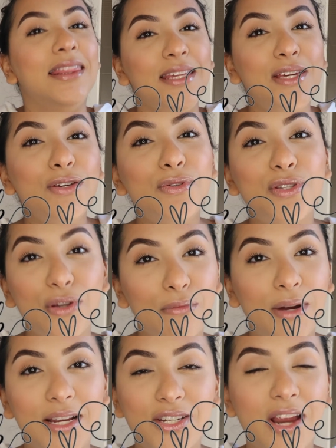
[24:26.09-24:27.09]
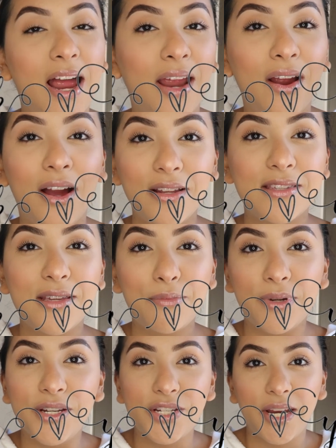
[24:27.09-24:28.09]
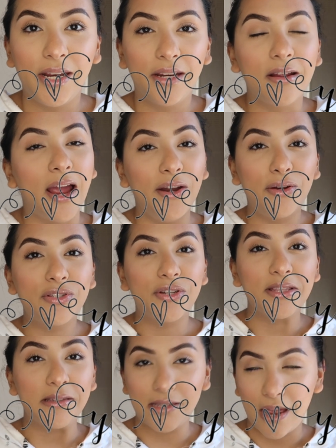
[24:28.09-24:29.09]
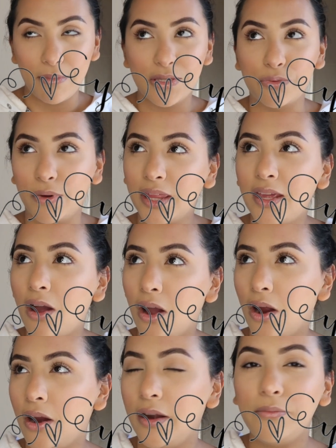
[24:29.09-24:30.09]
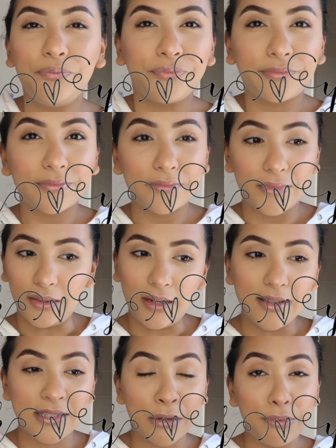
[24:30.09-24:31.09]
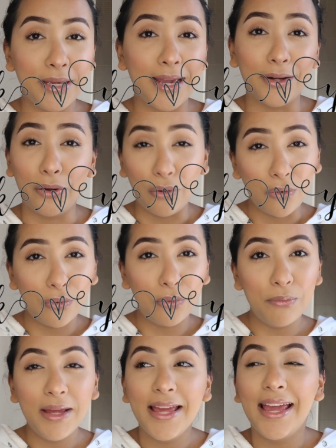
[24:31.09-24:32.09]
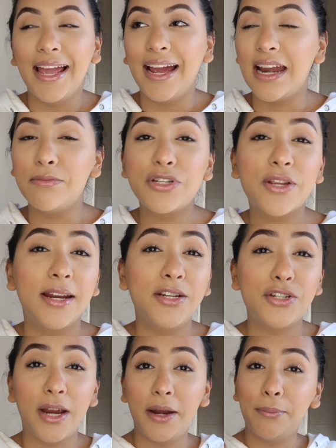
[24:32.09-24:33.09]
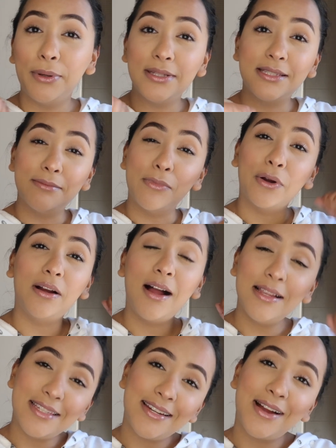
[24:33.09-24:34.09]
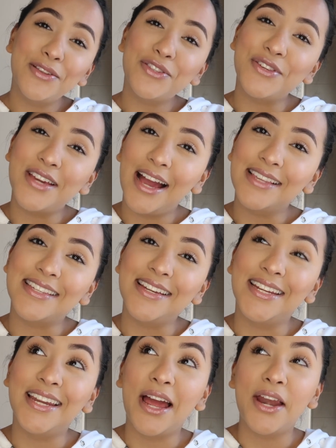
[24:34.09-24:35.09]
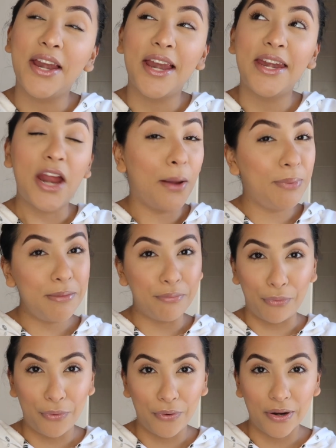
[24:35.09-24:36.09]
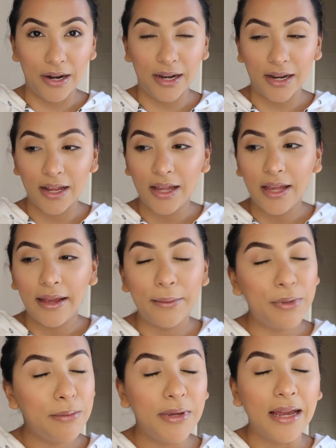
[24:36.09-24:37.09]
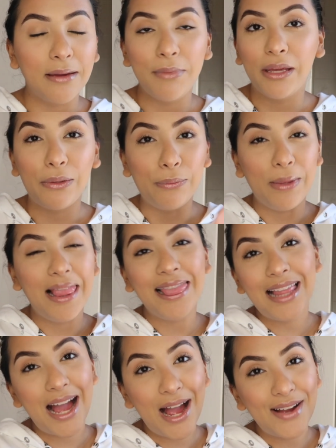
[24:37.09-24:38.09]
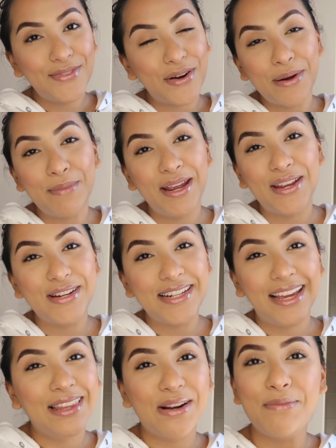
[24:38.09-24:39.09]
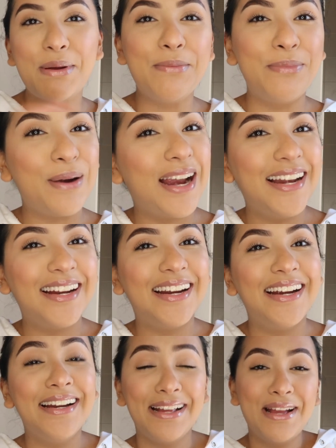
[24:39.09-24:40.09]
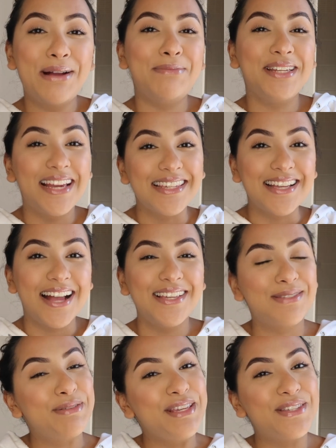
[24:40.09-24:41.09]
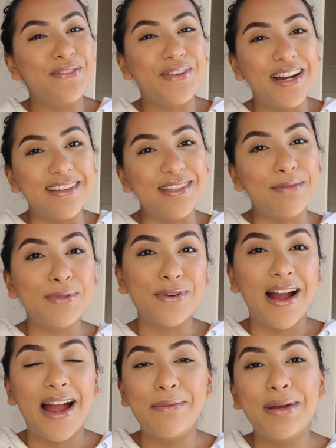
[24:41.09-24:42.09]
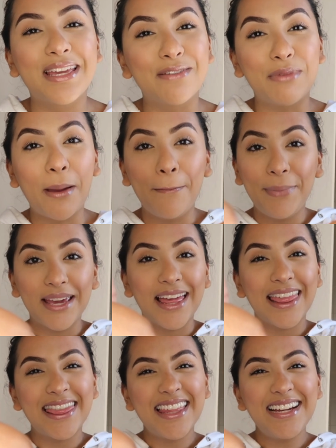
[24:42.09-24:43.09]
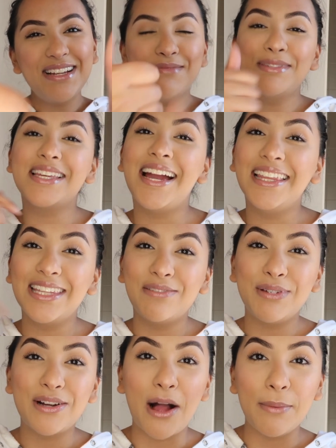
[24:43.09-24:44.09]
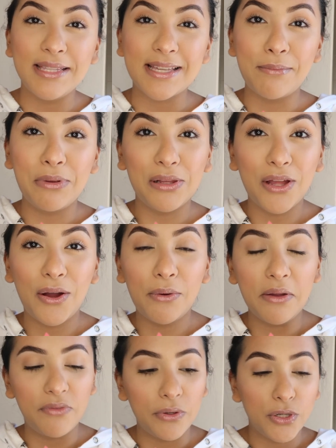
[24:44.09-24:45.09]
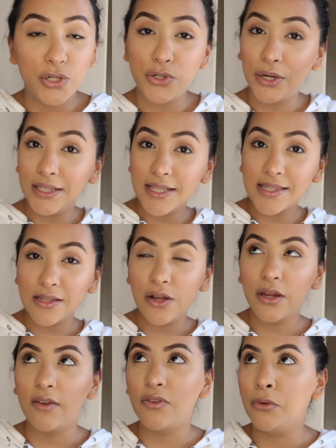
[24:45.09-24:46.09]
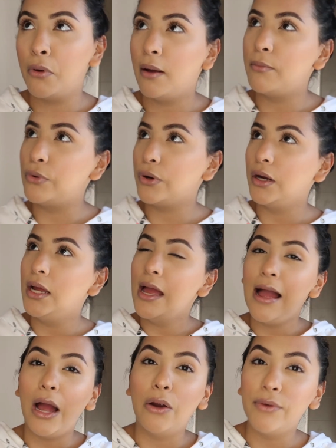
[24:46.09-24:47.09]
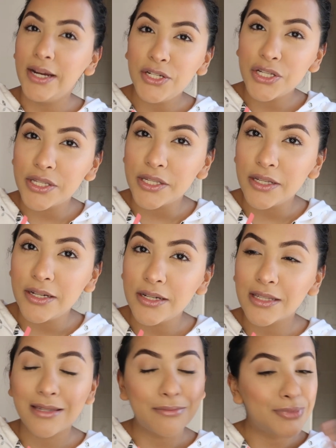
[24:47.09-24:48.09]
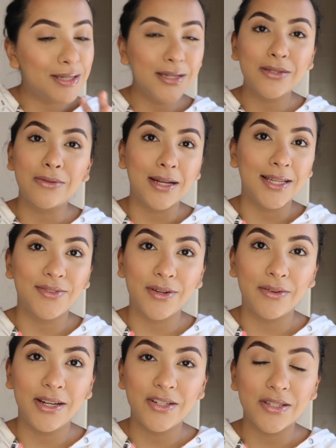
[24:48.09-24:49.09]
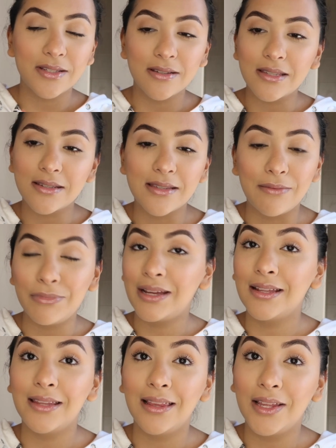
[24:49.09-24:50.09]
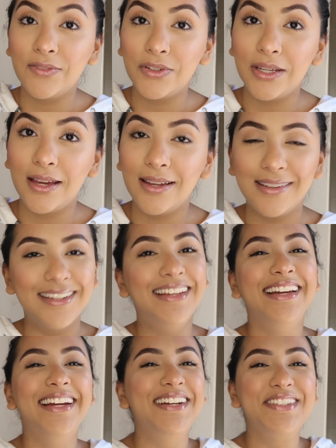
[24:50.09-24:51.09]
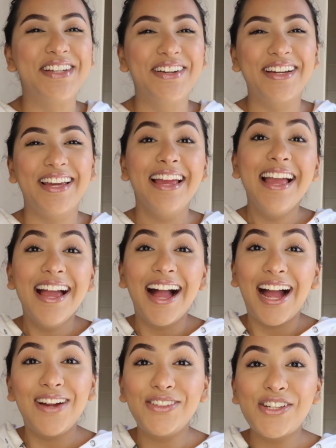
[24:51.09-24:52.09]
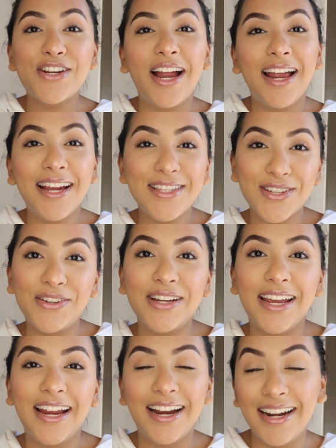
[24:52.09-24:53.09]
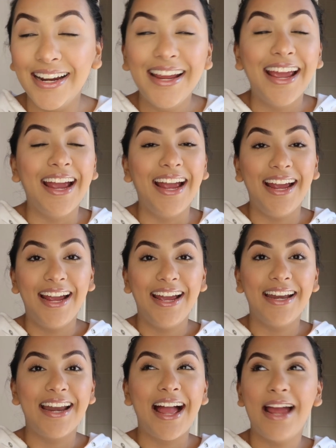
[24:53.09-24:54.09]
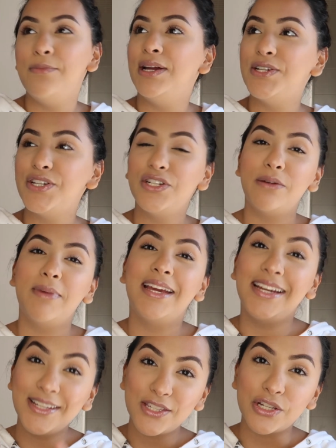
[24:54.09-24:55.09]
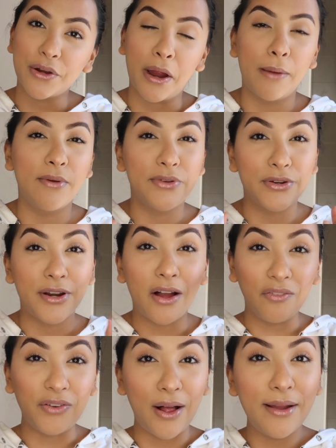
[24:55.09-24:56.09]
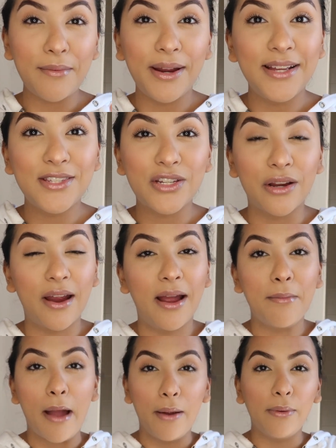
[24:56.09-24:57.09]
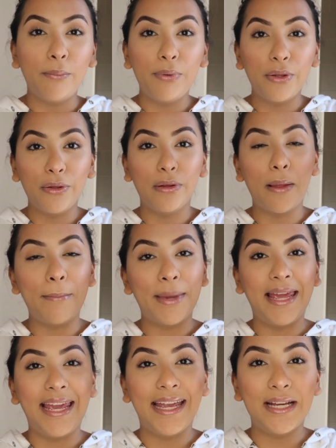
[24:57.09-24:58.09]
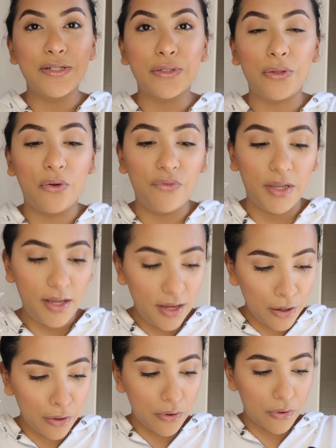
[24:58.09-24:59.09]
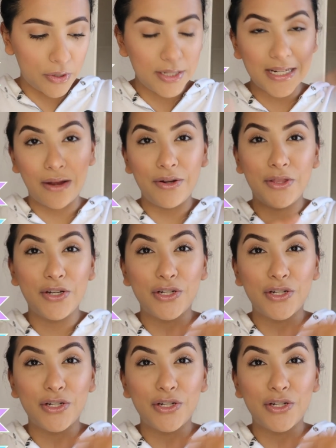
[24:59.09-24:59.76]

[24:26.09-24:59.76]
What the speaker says: thank you so much. I honestly appreciate it. I know during this time it's really hard to be at home, and I'm just kind of trying to put some more content out so you guys can not be bored. Maybe I can make you laugh or make your day a little bit brighter. But yes guys, please don't forget to subscribe, give me a big thumbs, and leave me a comment down below if you enjoyed this look. If you want more outrageous looks, please don't ask for outrageous looks because I'm not at that level yet. I'm joking. I will try, I don't care. And I mentioned on my Instagram, if you're not following my Instagram, I will put my handle over here or down in the